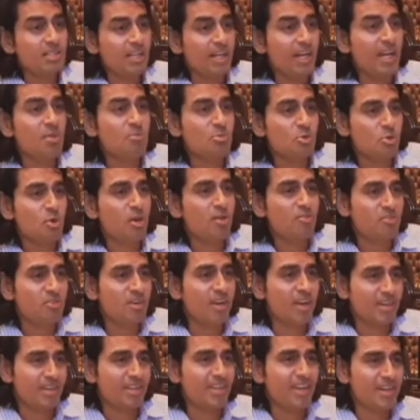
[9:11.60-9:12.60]
I, claim to have
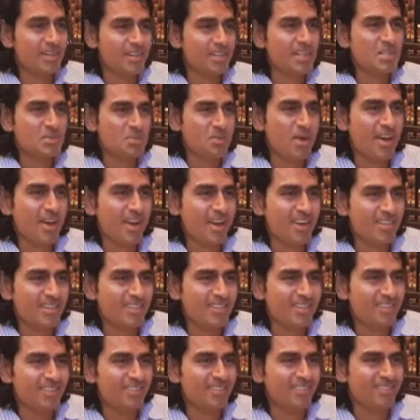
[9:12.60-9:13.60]
tried that, that's why I
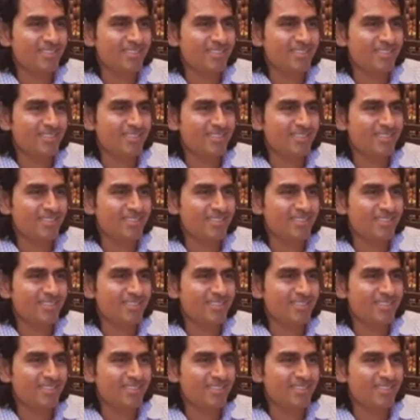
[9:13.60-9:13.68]
ask.